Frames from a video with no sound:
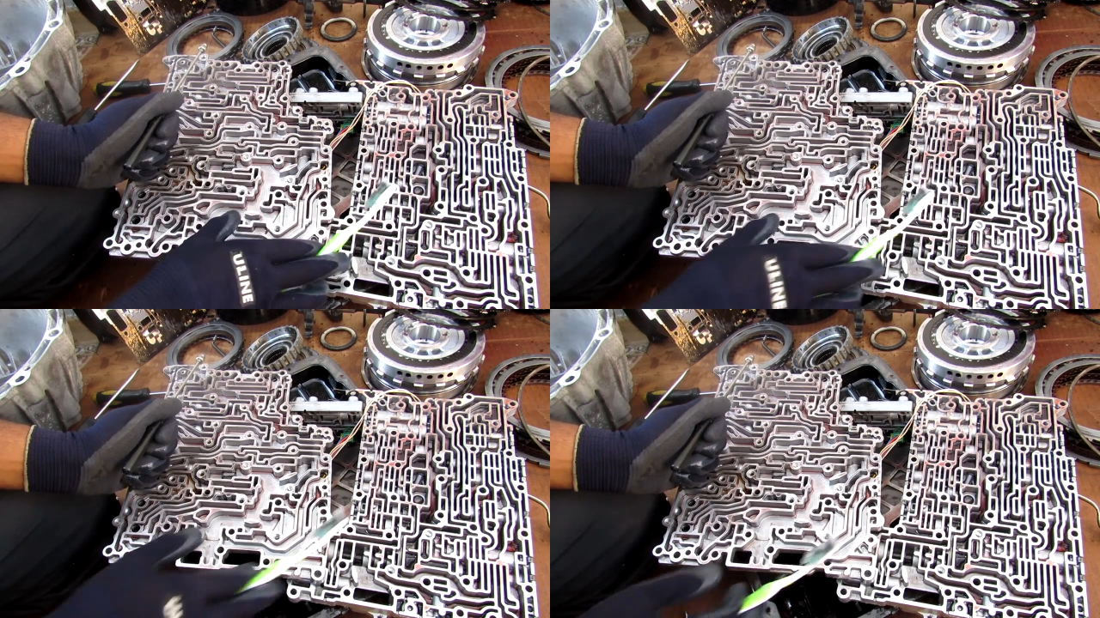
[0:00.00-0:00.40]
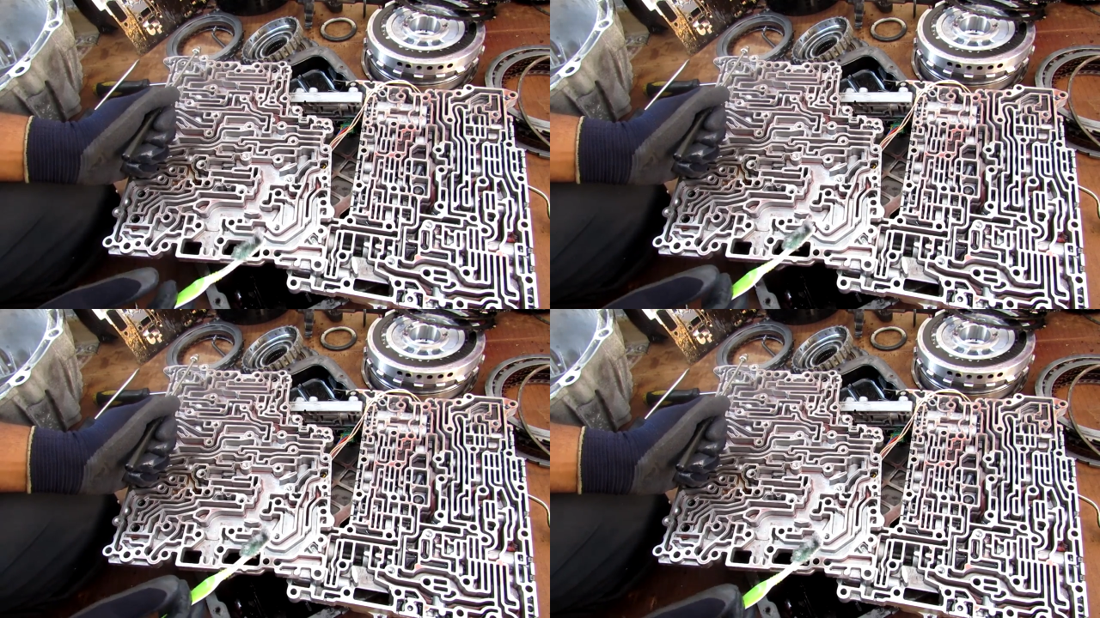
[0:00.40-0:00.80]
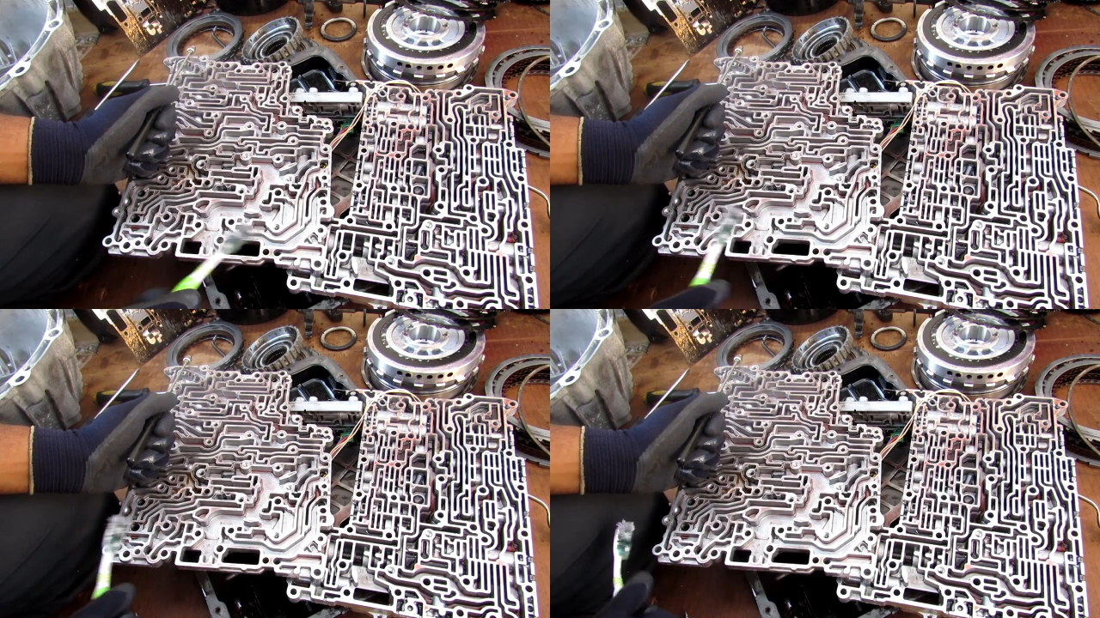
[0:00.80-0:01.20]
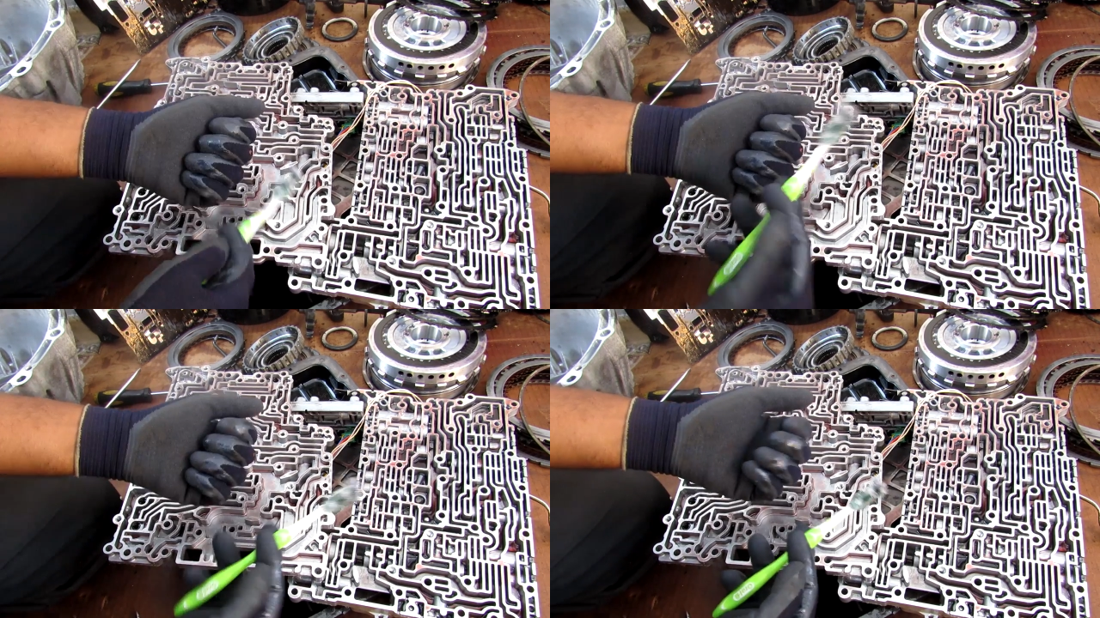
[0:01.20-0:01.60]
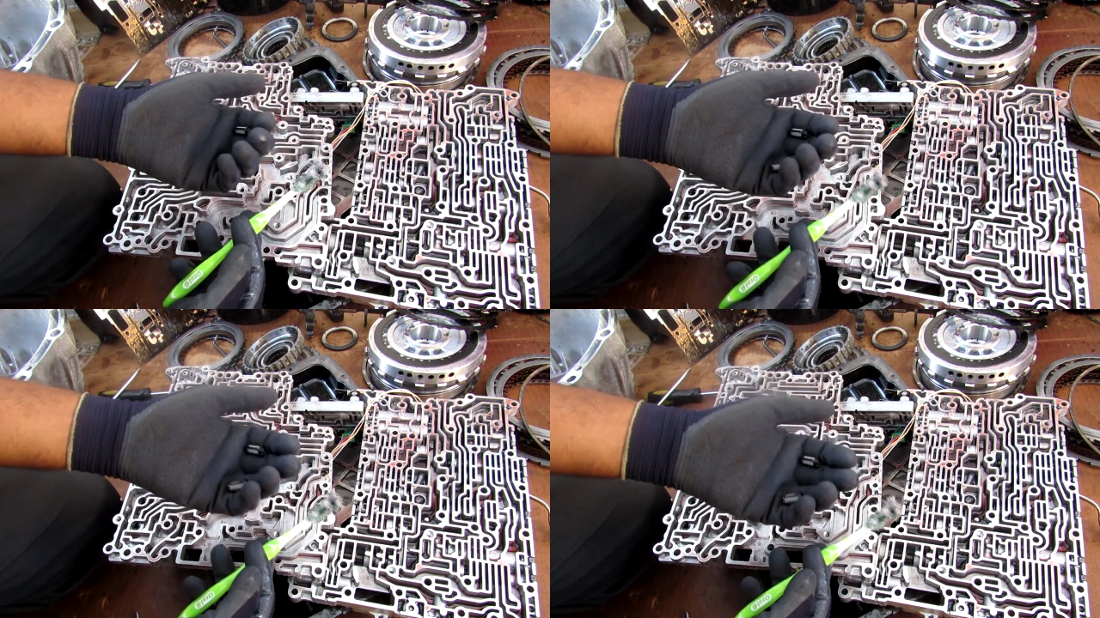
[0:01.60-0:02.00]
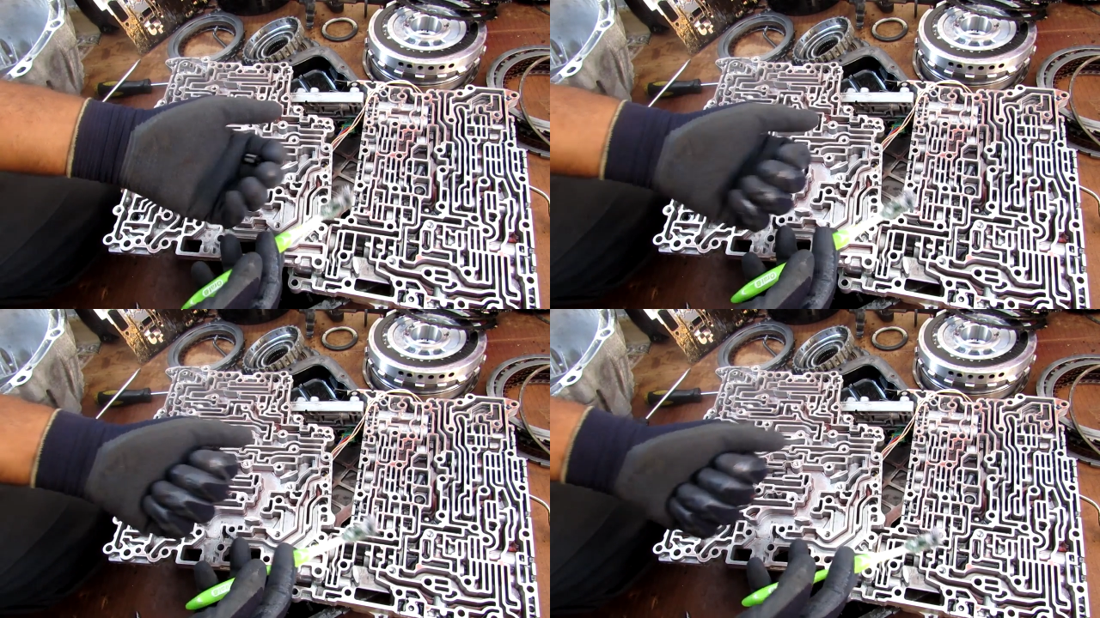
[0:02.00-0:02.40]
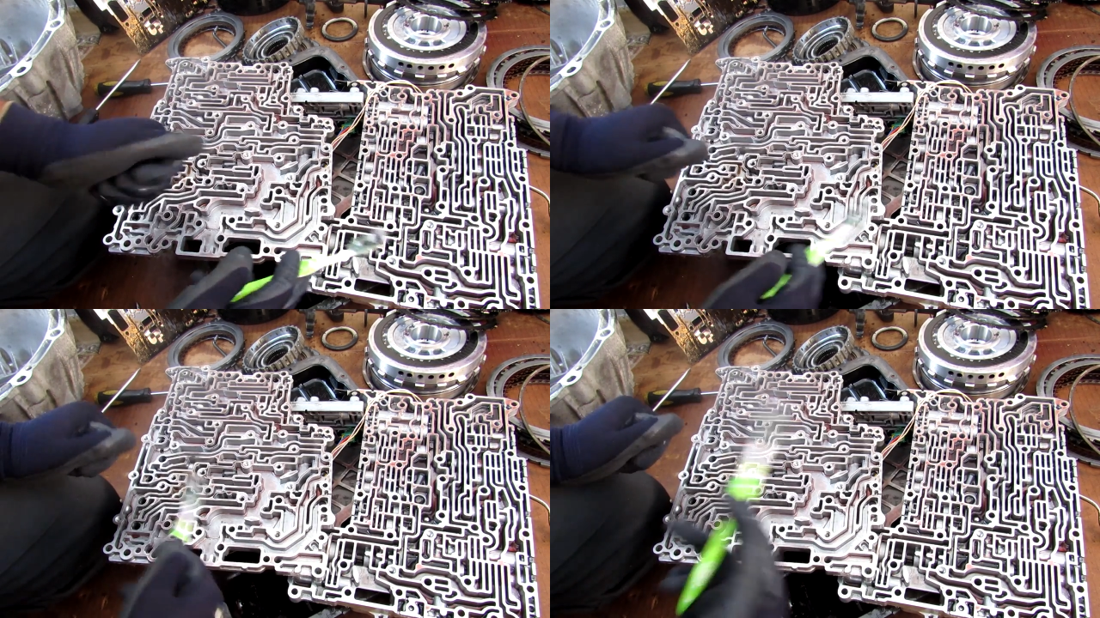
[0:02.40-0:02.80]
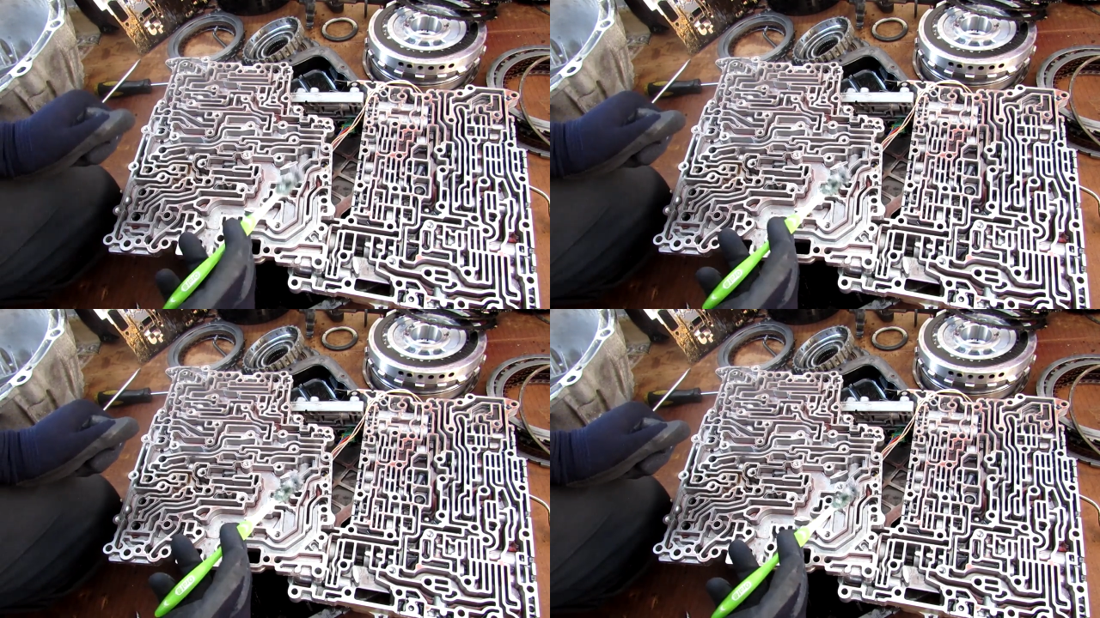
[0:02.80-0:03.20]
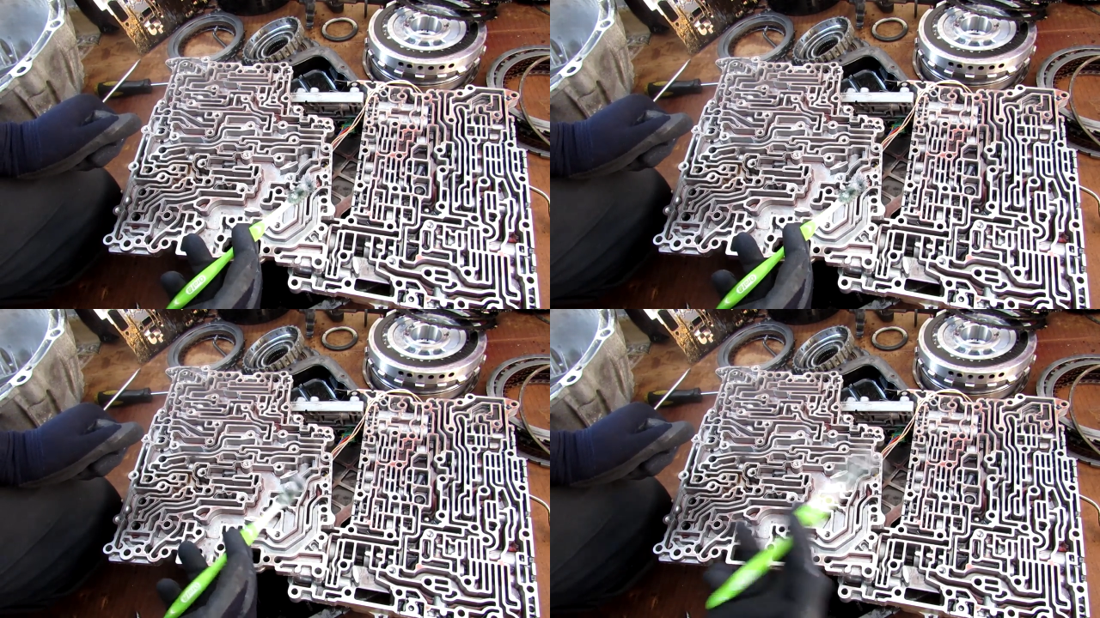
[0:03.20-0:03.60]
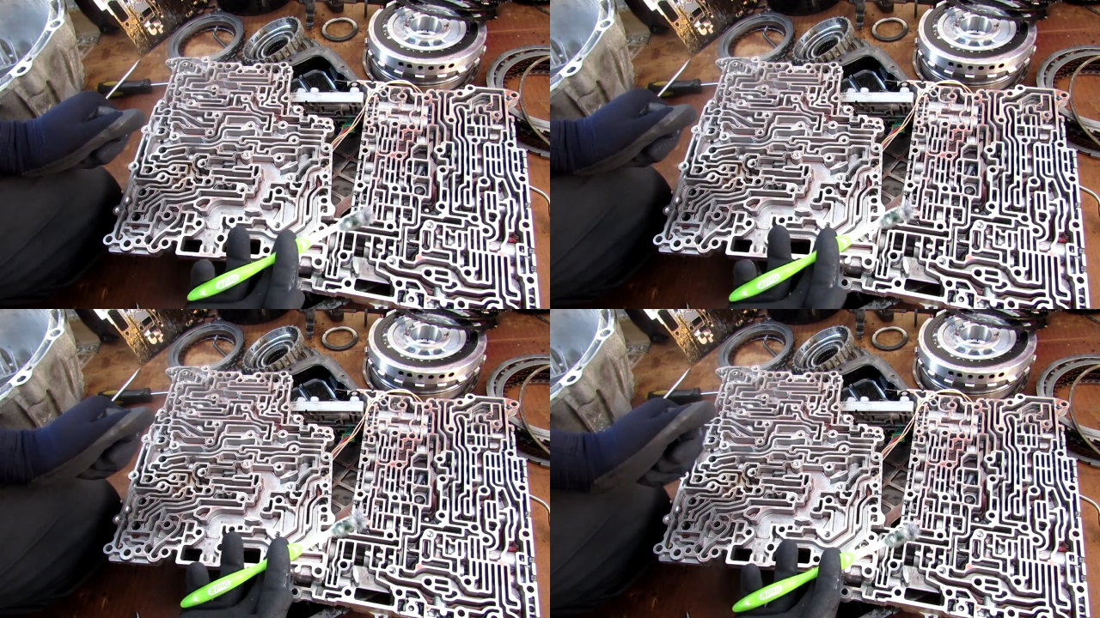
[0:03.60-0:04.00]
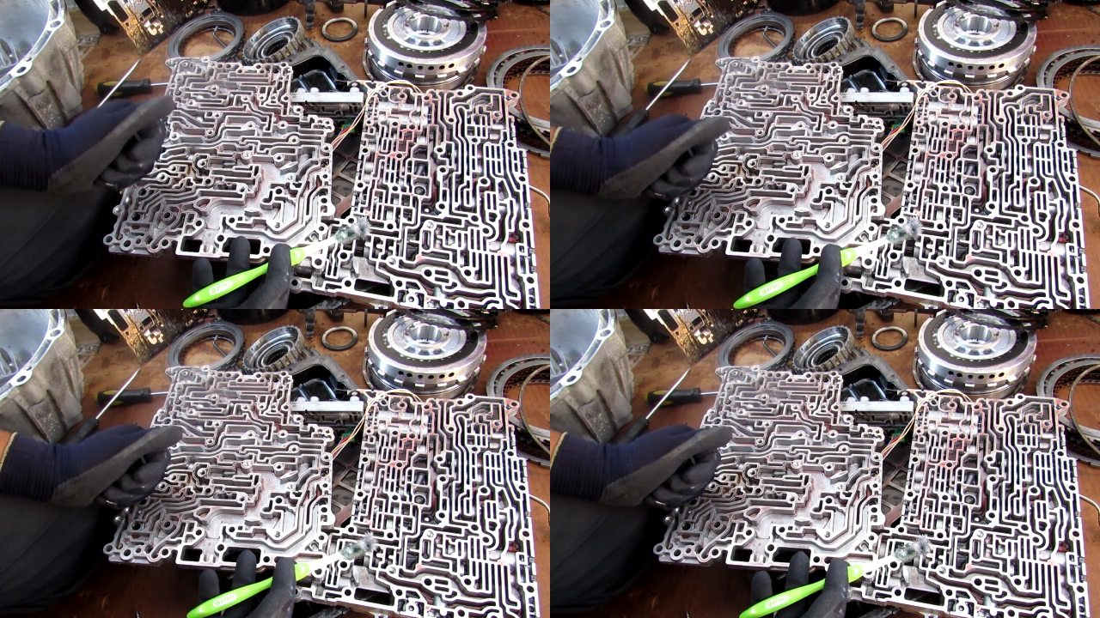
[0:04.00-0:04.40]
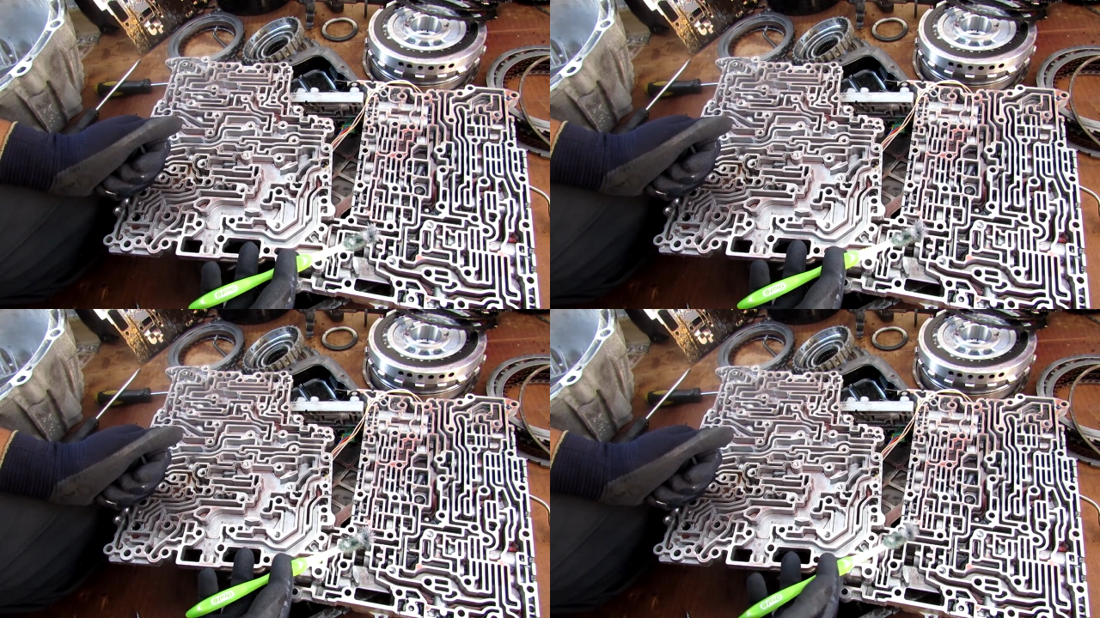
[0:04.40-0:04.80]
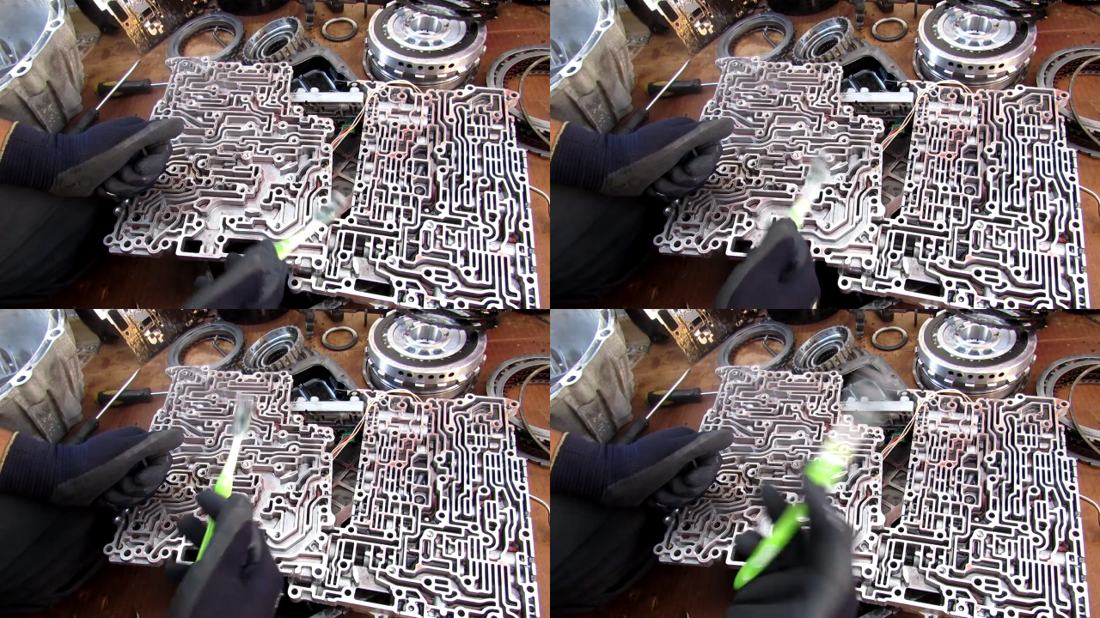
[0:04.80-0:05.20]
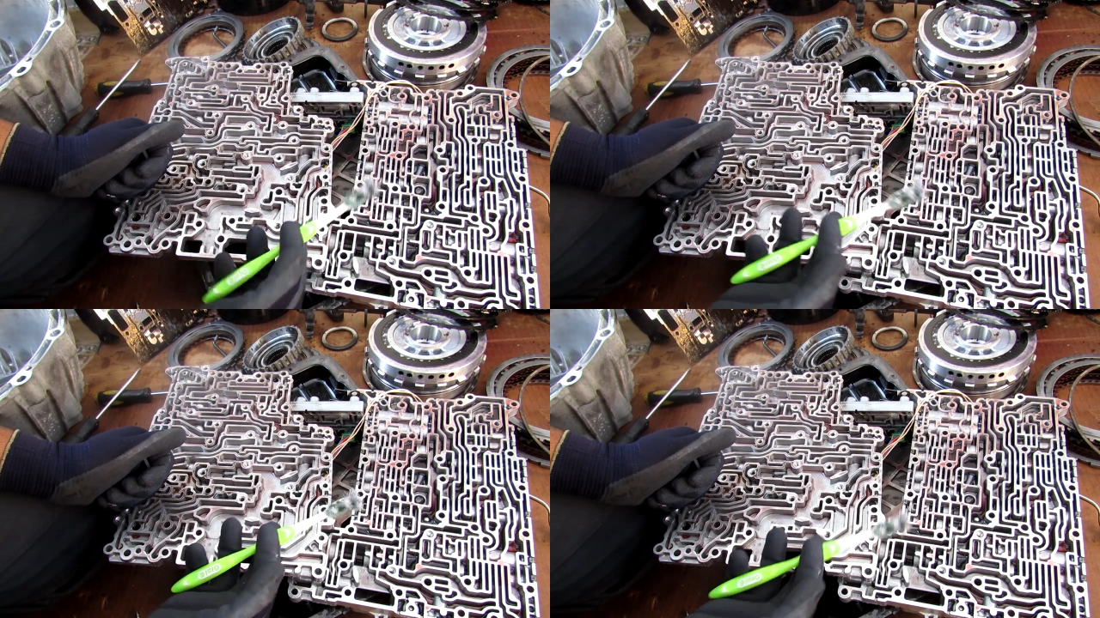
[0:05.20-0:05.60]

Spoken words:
(no speaker visible)